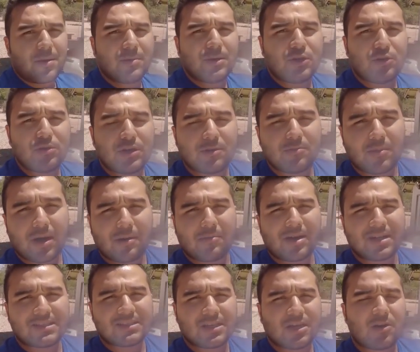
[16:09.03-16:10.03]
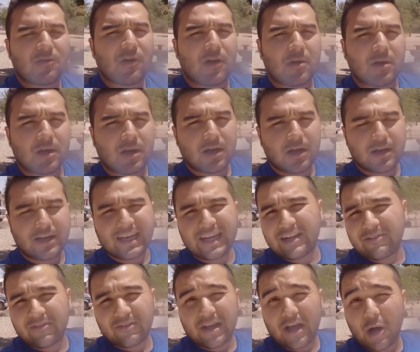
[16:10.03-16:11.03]
maybe doing it by myself uh,
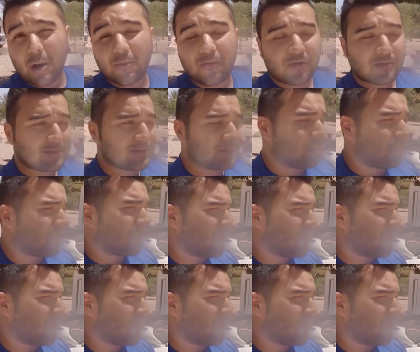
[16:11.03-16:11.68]
getting help from some